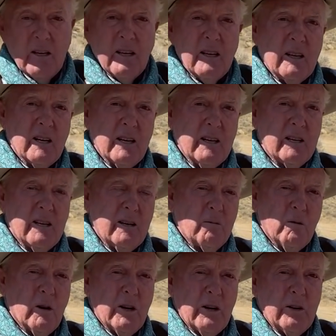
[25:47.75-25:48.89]
And I
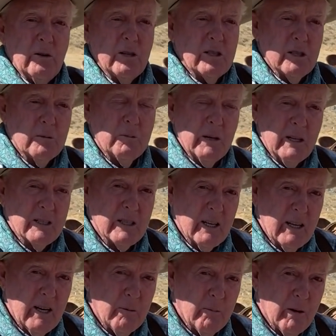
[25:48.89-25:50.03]
didn't want to do it just because
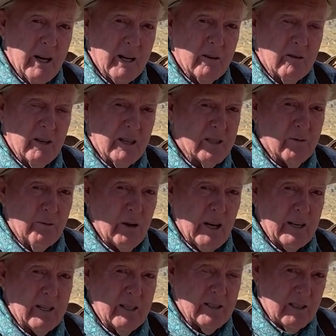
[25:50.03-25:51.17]
I'd have bragging rights. The
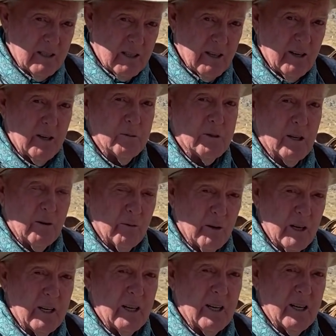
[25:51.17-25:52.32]
fact is, he carried himself
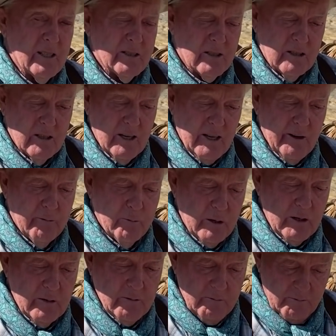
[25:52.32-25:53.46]
really nice in the half-breed.